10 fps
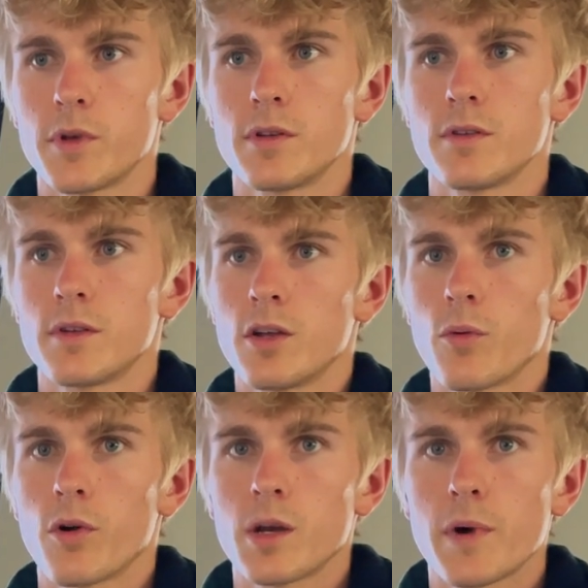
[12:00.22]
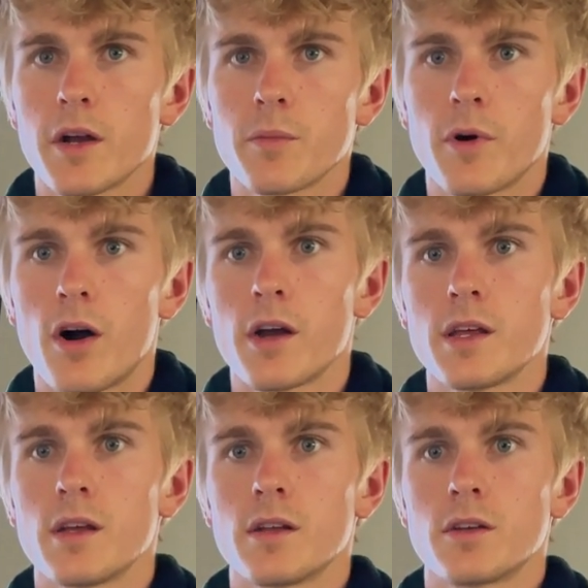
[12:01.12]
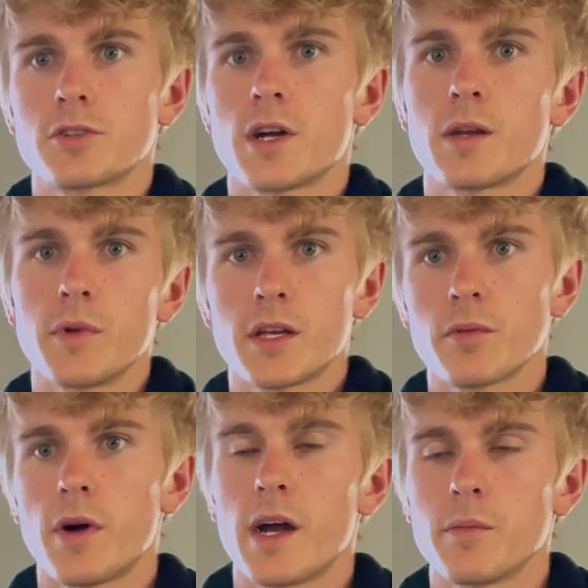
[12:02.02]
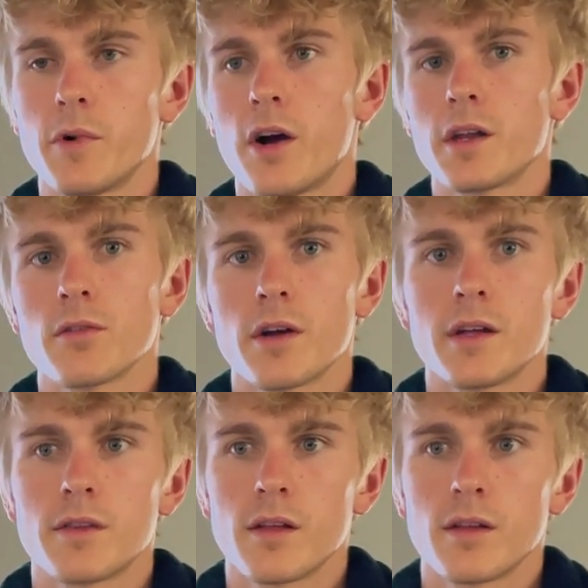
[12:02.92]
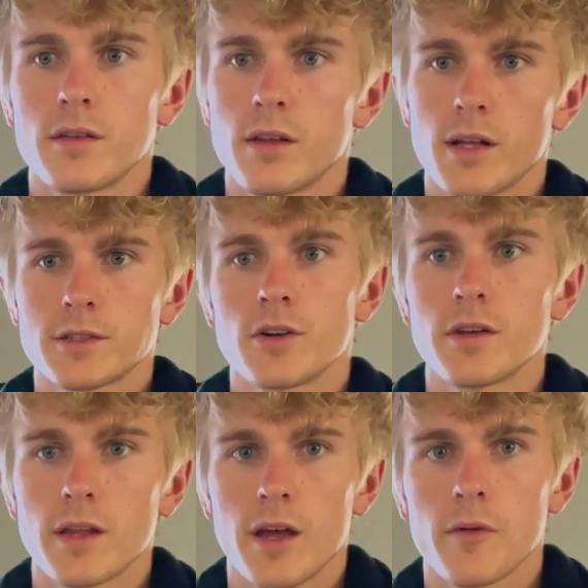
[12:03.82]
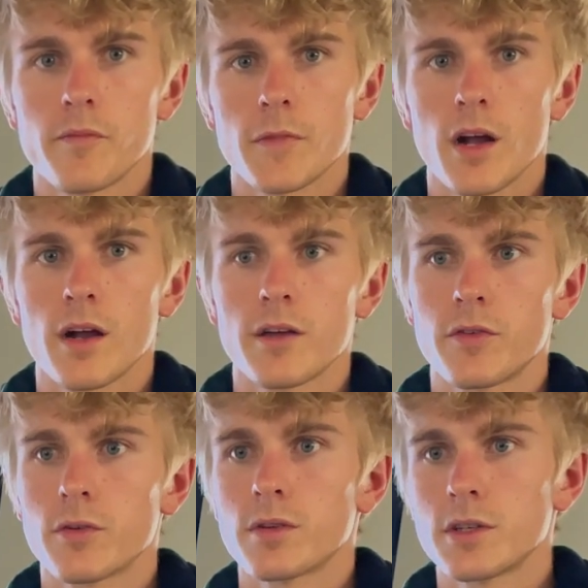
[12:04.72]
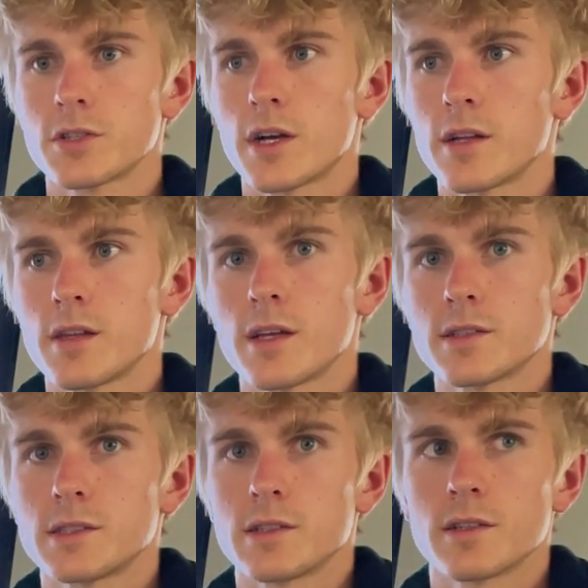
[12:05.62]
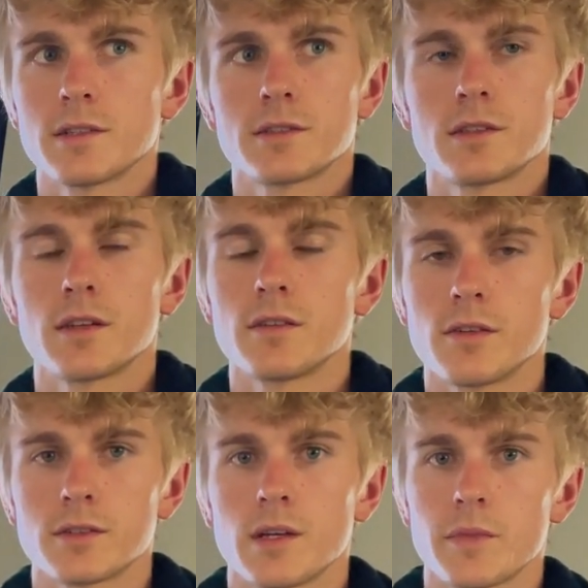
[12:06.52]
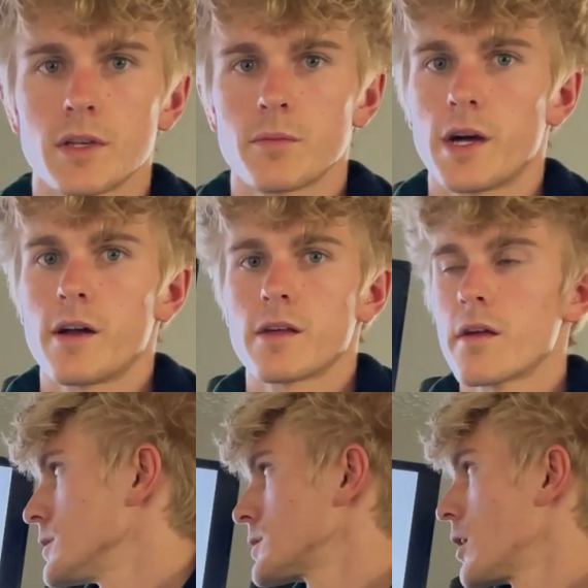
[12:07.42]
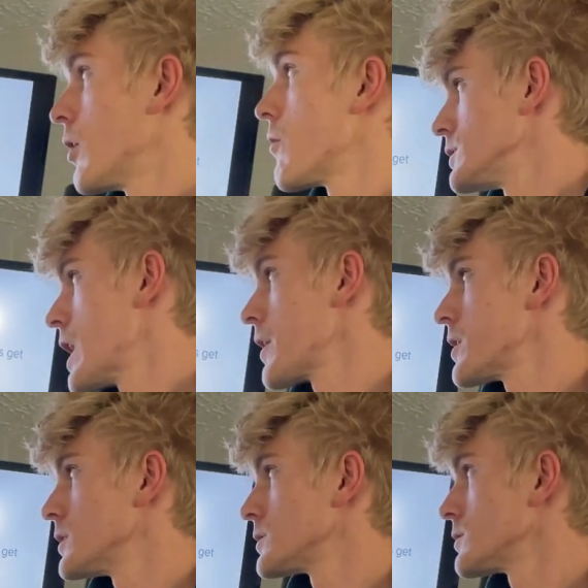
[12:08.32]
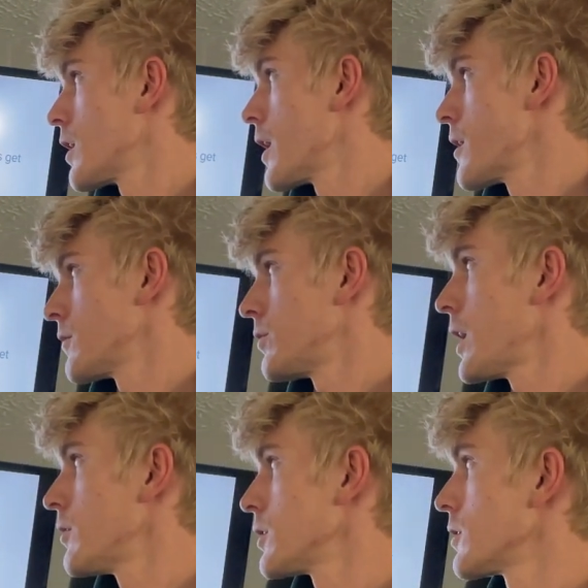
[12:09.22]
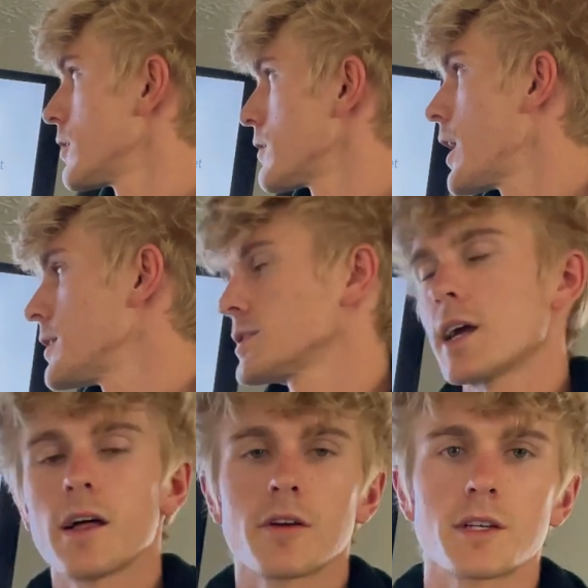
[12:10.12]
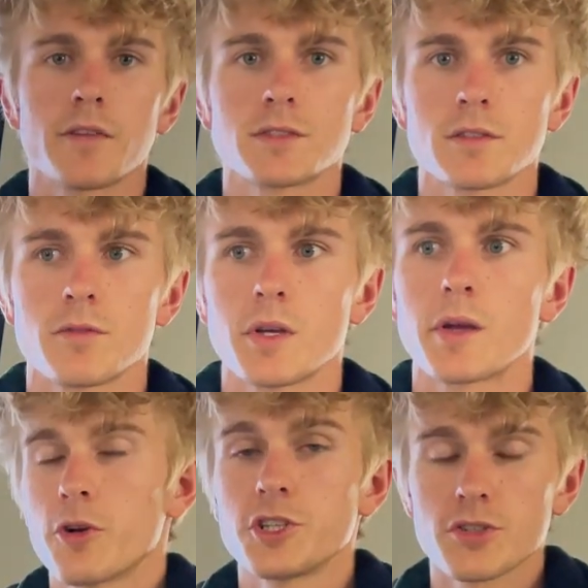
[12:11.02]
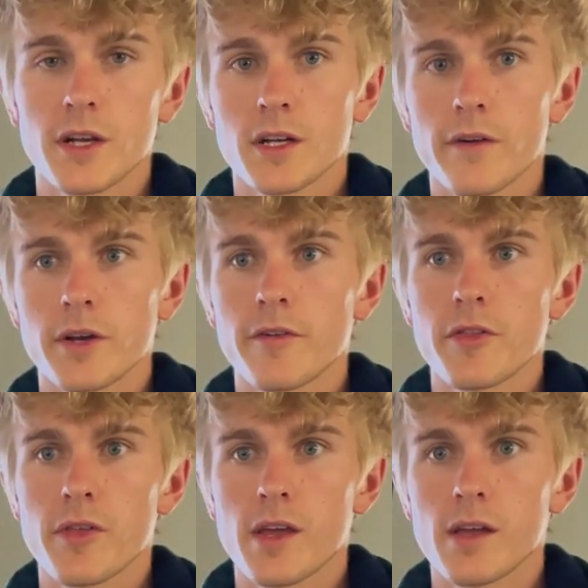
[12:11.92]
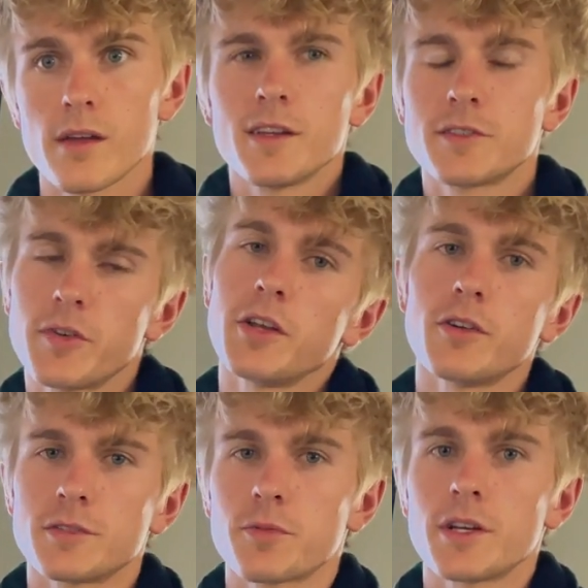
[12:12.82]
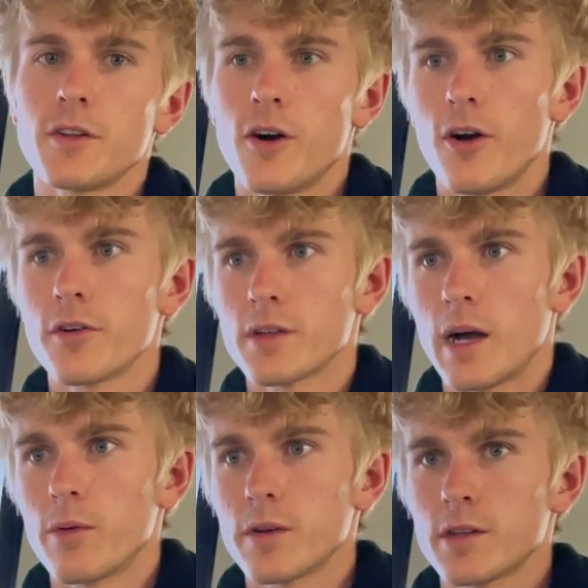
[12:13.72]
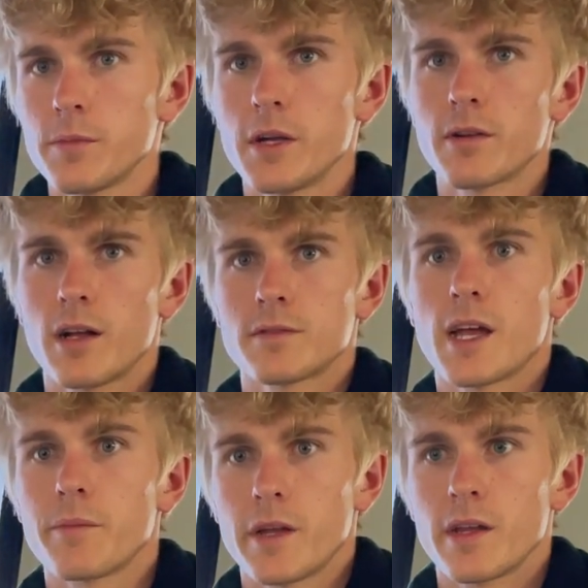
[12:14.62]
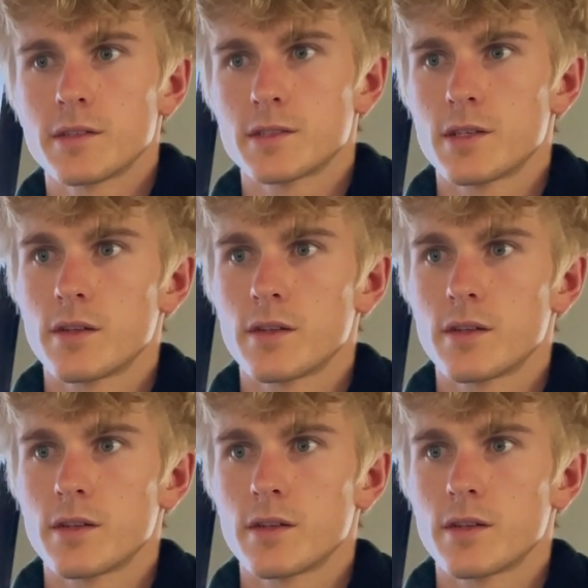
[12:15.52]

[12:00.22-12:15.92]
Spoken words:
and you're worried about your body and you're trying to make your mind and body right, then that's on them. All right, if you're really trying to take it serious, then do something about it. Let's go. You got this. All right, 500 to 1,000 calorie deficit a week. Pretty sure I covered everything. This video is pretty long. I wanted it to be around 10 minutes.